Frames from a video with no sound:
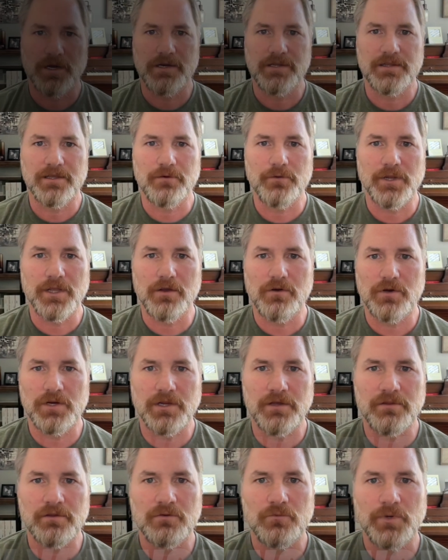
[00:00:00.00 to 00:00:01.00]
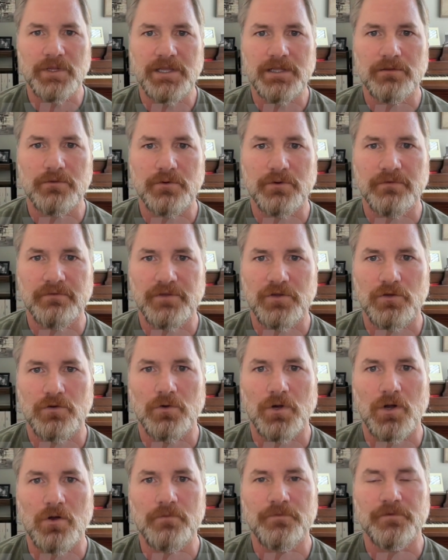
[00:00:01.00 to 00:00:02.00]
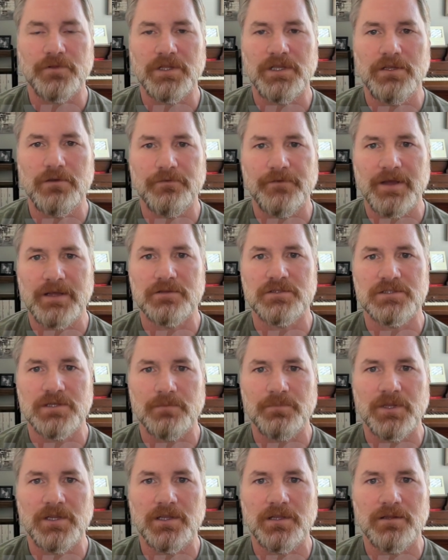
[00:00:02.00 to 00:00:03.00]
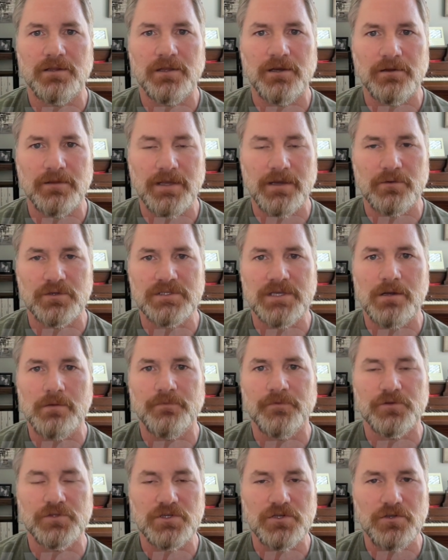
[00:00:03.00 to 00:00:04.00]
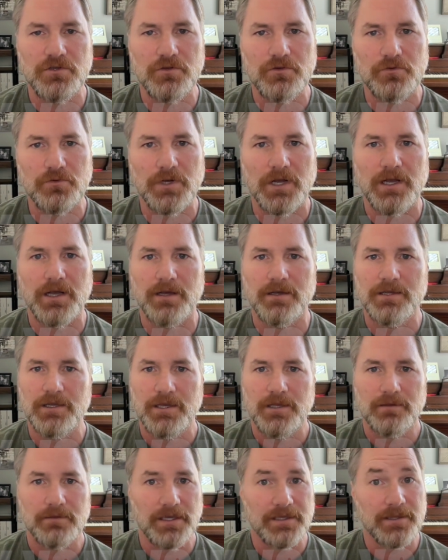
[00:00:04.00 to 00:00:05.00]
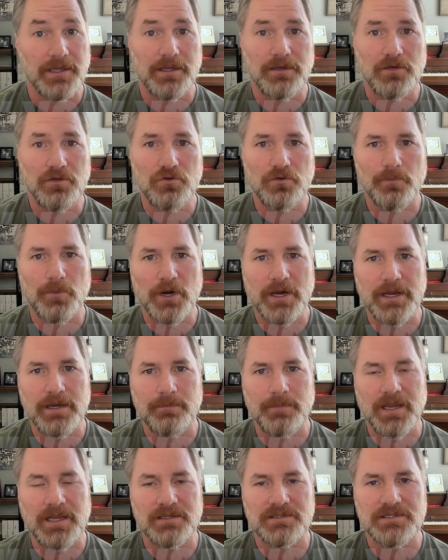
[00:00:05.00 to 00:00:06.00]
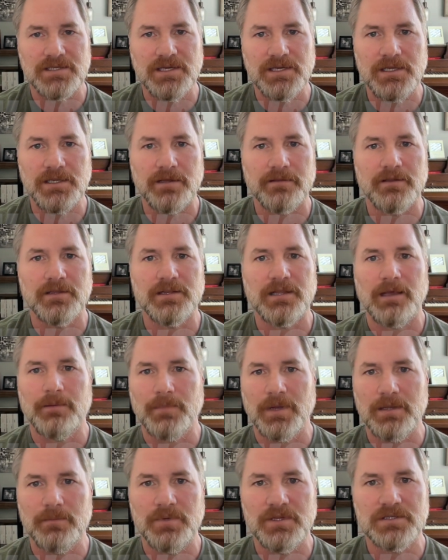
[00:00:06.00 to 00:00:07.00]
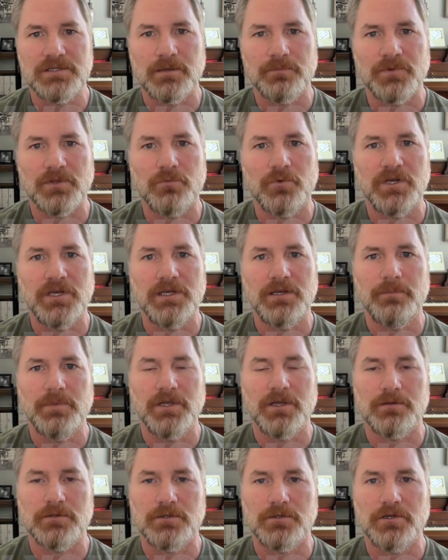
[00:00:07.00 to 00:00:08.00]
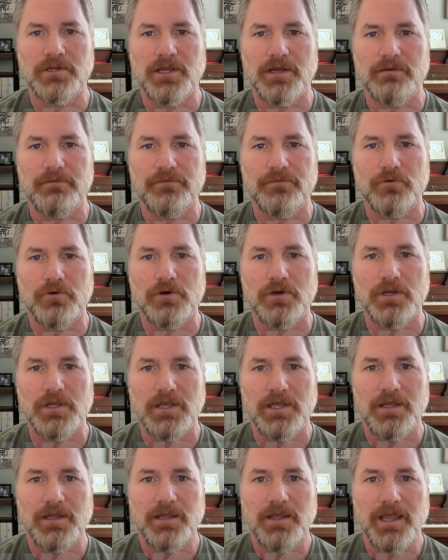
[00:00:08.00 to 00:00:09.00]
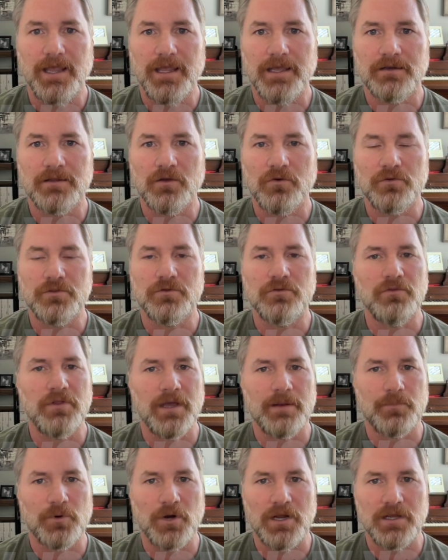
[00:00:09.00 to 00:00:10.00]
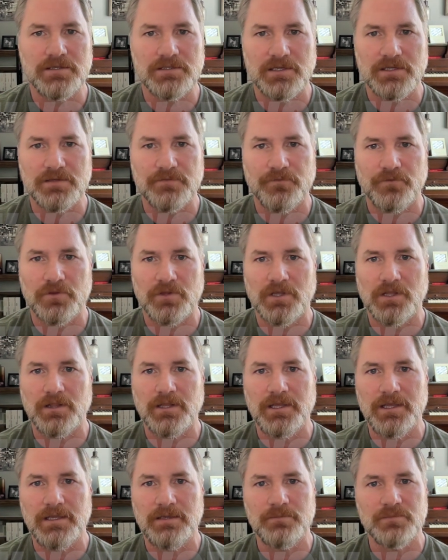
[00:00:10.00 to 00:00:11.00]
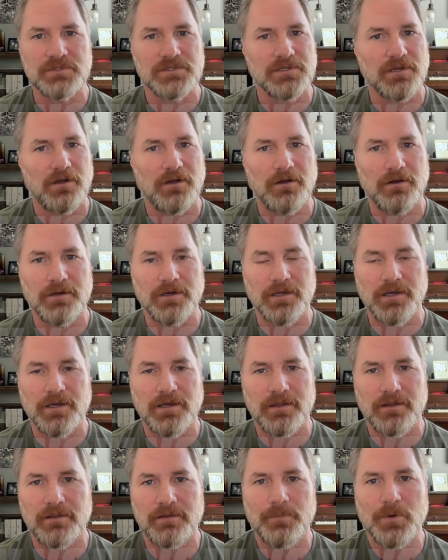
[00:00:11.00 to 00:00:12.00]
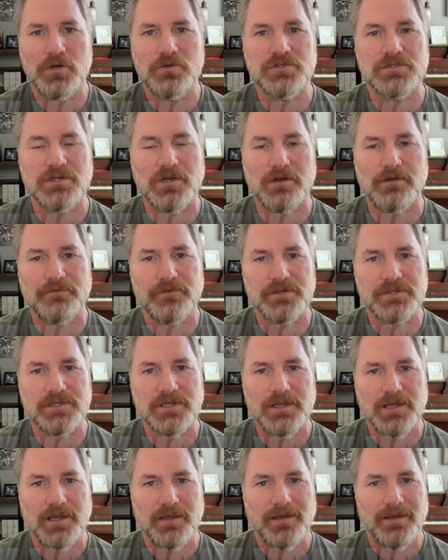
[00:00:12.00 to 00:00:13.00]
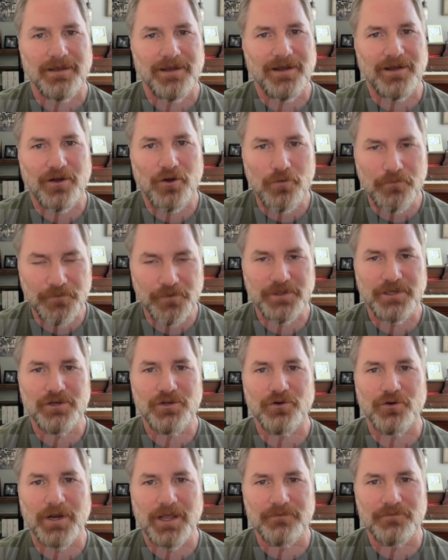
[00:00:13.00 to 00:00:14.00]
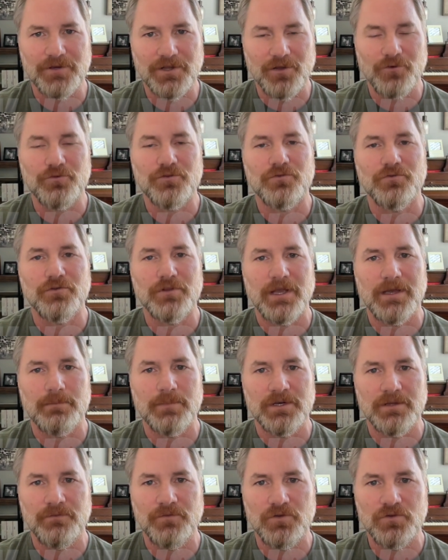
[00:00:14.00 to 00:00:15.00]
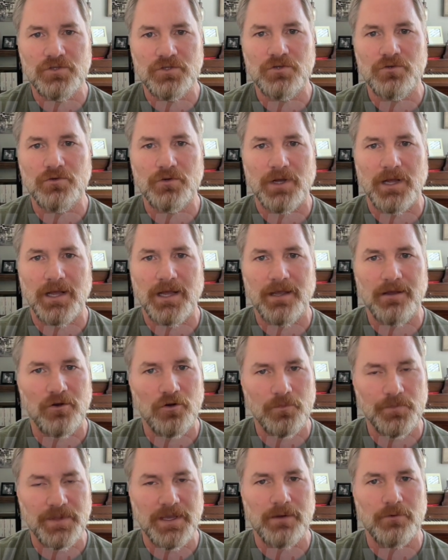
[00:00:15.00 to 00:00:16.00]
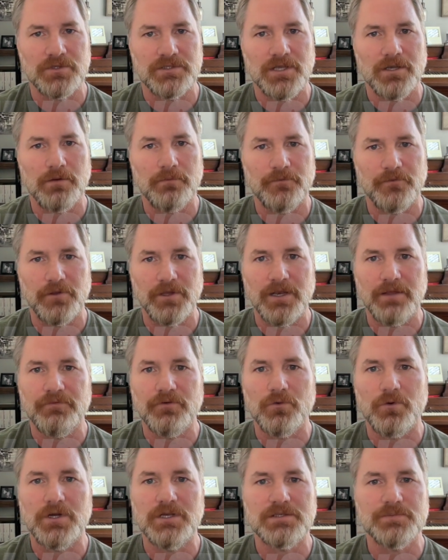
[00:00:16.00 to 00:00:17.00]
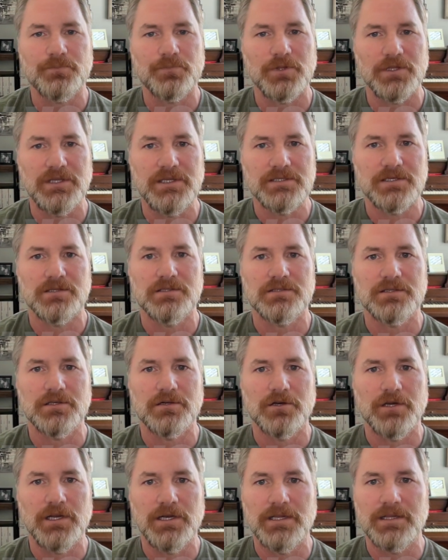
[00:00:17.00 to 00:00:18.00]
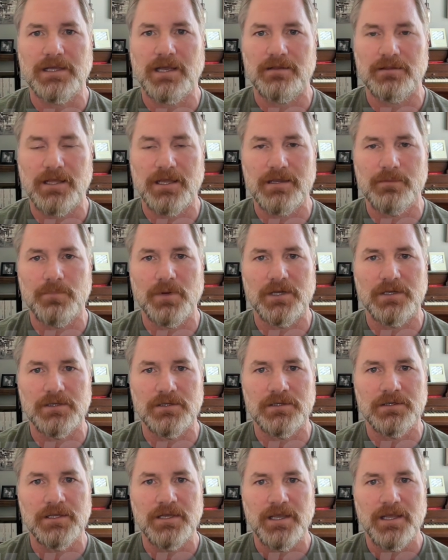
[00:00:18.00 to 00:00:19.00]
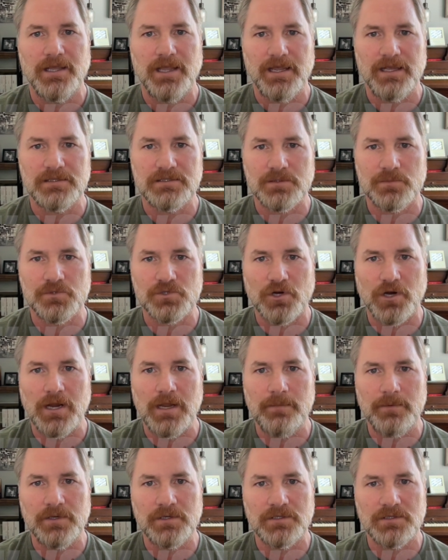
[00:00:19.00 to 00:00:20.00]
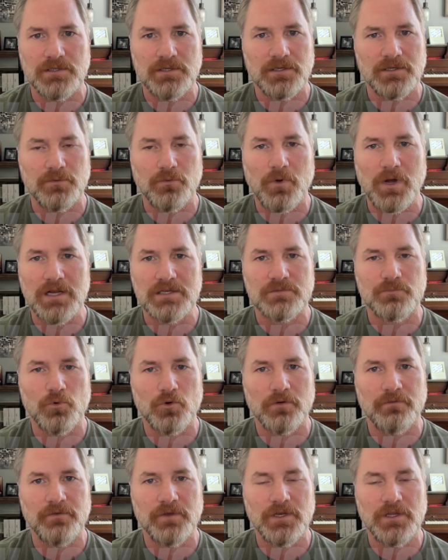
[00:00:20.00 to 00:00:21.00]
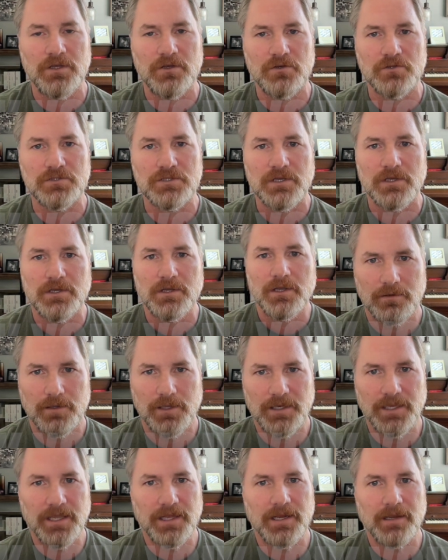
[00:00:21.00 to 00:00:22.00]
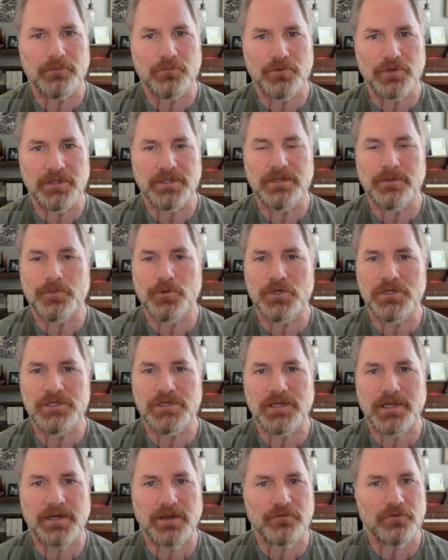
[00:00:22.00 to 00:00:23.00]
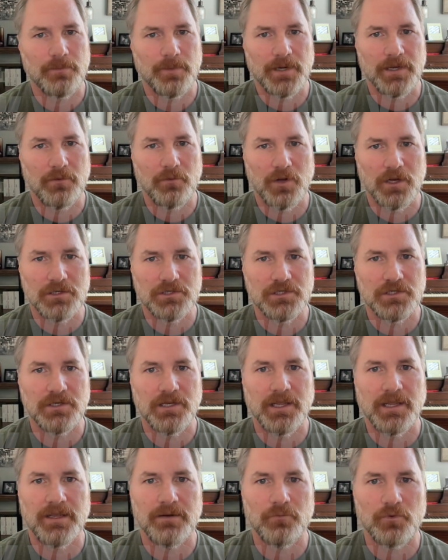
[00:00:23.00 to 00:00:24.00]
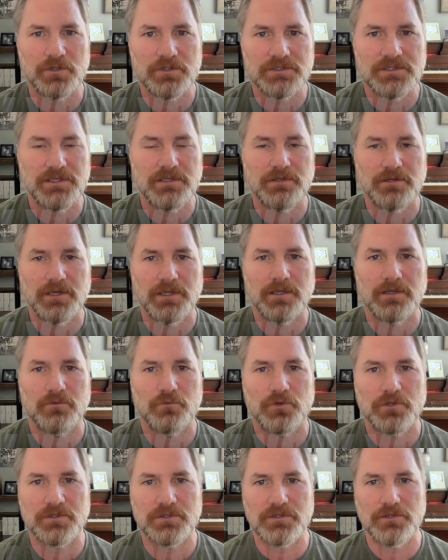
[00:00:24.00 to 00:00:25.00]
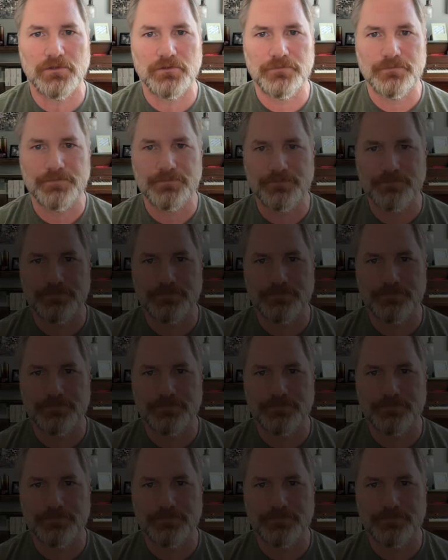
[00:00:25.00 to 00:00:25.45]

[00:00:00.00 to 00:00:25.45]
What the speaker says: right, there we go. Another weekly review. Hopefully you found something in there that was helpful to you, like that new brand Manzini. I think that might be something we need to be on the lookout for. And going through that process for the claims on the post office, hopefully you don't have to go through that, but if you do, I hope that was helpful. And if it was, please consider hitting that like button and subscribing to watch more videos. And again, I really appreciate everybody watching, and we'll see you again real soon.